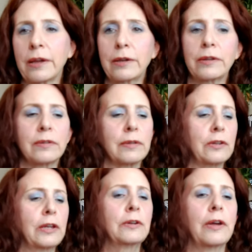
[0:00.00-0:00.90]

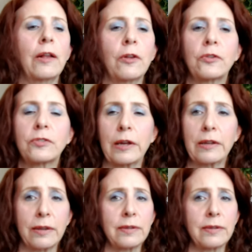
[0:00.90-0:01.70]
gazillion dollars on